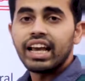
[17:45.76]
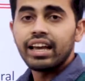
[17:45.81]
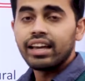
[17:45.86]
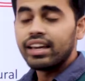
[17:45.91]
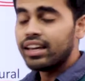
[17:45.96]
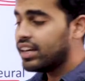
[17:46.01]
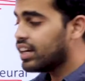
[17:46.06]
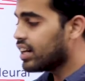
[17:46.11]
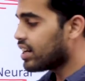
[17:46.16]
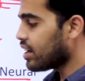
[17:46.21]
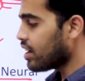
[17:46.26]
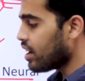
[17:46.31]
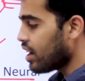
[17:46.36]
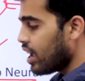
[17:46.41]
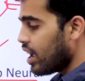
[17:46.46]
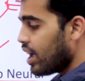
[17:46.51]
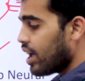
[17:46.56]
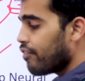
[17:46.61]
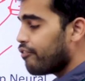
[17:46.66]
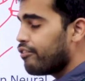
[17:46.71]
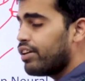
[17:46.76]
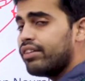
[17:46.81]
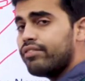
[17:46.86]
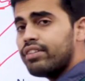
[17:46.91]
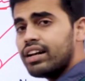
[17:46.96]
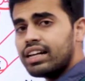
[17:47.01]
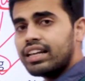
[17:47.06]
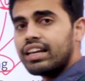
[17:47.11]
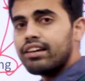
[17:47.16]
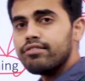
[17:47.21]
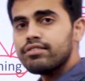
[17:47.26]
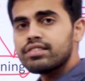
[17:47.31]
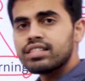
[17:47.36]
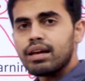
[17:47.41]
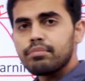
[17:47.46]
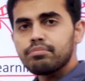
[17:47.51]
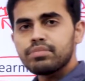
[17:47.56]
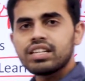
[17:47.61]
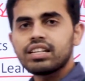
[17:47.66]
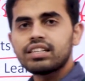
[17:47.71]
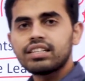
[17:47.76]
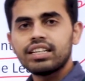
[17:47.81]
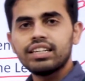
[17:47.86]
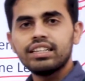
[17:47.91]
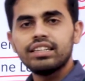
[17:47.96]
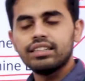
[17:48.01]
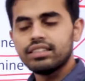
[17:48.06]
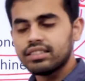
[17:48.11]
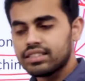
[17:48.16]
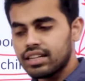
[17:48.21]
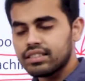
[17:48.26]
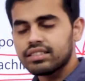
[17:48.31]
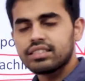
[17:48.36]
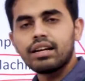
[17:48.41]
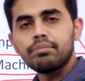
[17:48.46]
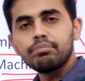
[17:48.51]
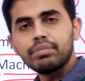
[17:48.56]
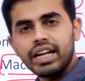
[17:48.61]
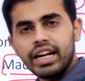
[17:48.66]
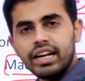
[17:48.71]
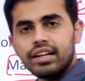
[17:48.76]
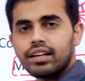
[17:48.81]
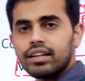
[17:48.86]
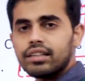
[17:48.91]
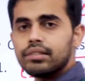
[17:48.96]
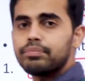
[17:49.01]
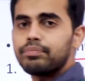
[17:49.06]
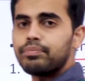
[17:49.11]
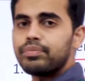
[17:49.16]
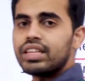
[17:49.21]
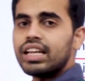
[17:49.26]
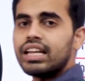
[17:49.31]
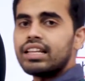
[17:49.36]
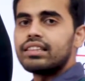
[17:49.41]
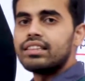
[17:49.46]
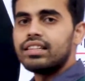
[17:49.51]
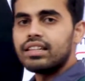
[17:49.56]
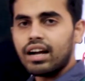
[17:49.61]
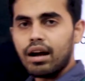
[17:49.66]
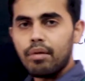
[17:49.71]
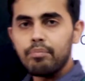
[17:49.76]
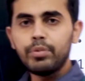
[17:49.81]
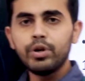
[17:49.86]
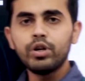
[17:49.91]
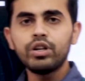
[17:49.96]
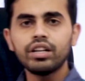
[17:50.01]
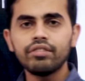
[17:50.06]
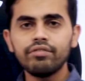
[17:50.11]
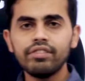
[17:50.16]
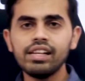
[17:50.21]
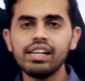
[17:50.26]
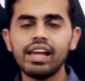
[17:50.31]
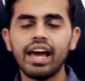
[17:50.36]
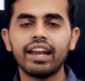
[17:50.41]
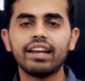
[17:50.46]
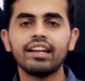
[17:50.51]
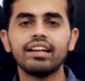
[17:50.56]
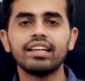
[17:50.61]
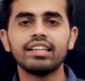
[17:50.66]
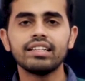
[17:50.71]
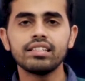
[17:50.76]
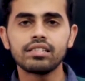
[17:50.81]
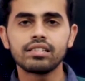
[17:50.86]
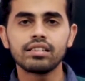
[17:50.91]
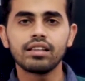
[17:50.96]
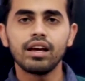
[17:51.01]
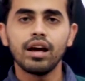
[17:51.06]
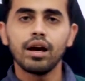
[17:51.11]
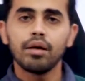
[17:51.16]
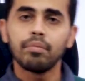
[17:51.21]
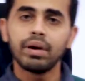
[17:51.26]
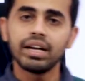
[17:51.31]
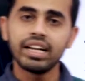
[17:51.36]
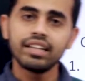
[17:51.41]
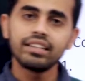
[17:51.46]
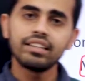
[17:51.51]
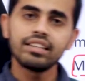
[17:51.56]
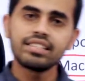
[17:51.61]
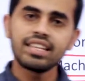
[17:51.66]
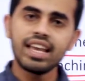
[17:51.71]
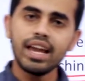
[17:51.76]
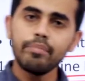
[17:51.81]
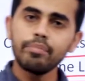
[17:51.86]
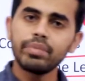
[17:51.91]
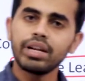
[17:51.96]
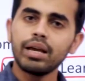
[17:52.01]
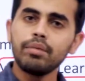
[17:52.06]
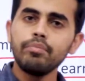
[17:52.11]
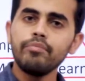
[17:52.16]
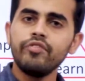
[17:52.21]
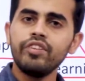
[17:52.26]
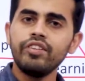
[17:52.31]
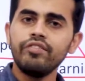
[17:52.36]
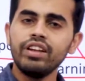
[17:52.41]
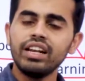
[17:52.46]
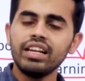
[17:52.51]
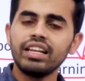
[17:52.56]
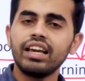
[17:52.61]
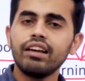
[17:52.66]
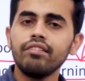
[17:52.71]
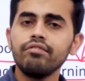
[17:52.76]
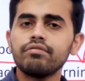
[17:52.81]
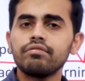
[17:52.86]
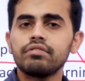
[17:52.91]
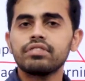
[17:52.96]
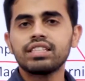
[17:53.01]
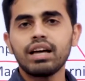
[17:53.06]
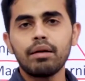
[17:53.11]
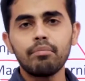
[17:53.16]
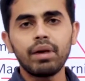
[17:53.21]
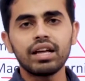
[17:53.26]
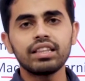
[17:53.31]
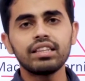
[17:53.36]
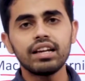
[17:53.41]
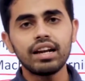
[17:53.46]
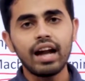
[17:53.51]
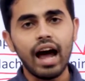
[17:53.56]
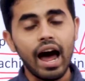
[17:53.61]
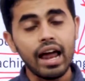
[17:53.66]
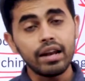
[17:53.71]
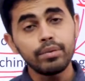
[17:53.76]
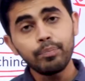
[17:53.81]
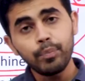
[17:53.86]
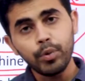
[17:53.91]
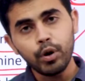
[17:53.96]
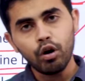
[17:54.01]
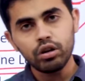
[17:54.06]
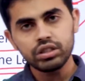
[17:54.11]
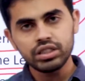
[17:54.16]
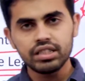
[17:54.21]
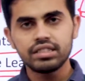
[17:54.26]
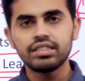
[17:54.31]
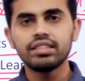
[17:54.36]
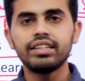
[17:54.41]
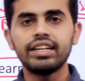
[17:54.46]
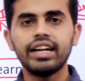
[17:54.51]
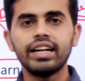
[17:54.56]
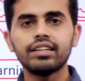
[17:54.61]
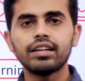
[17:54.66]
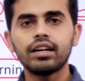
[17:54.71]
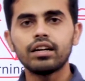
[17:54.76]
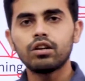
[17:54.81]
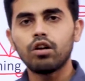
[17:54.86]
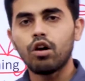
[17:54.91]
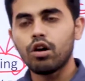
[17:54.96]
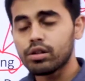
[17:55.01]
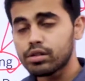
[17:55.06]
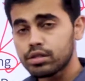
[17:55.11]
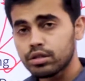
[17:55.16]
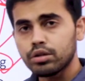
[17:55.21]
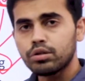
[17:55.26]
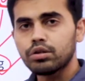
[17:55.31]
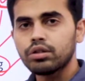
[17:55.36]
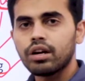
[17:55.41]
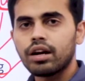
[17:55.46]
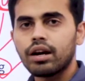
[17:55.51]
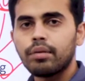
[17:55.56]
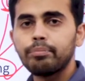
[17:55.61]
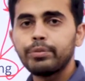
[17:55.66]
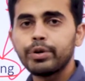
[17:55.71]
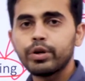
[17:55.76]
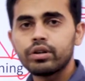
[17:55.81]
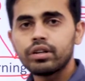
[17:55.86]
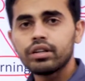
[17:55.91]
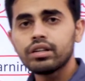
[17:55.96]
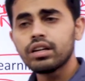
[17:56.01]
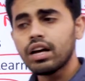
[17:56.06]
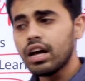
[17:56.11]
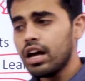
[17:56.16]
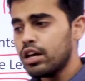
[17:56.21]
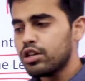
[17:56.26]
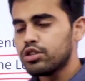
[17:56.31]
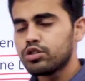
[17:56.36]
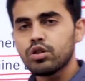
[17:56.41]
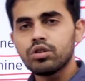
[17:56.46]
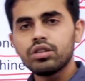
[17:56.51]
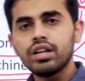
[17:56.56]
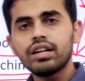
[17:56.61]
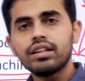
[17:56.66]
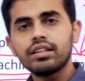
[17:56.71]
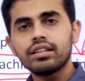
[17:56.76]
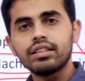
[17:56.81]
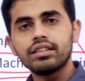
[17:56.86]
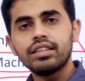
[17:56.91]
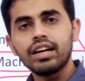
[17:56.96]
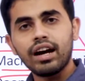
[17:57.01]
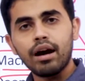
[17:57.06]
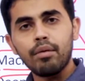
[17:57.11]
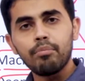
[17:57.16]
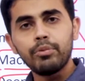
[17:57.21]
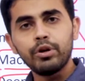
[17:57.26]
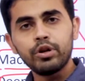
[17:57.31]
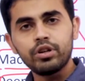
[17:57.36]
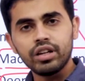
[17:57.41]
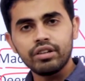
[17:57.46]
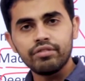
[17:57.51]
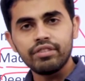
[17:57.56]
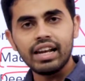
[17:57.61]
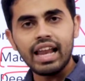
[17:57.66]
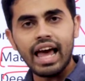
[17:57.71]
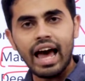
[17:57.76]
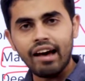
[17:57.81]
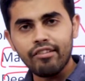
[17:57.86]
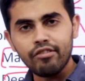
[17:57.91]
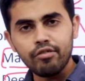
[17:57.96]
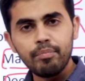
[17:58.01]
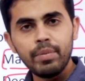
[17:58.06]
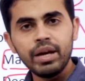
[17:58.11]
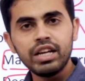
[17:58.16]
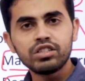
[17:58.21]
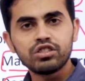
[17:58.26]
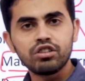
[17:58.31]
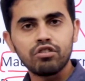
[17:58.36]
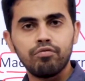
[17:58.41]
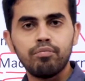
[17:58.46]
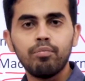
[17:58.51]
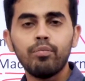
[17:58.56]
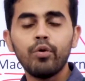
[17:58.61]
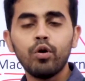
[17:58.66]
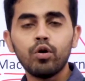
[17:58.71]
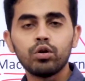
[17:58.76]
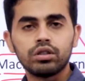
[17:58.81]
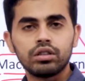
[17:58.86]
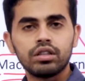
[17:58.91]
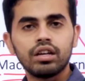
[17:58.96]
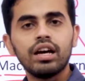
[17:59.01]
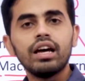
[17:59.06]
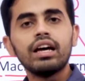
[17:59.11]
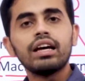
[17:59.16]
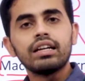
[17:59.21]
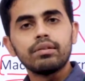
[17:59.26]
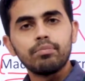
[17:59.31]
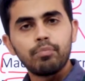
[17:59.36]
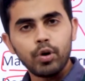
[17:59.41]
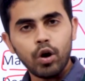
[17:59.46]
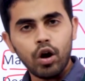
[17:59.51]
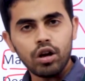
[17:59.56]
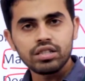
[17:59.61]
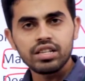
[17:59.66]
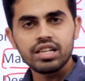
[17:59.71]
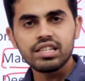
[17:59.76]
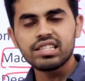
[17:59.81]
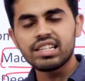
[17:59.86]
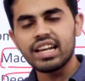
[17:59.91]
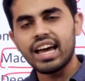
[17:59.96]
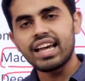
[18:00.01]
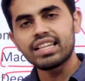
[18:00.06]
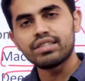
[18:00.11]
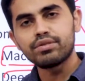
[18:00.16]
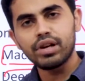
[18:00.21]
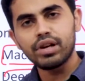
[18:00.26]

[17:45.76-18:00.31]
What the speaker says: Here we will give some data, the computer will analyze, but at the same time we will give some other unprocessed data also to the computer, so that the computer will have a mix of both processed as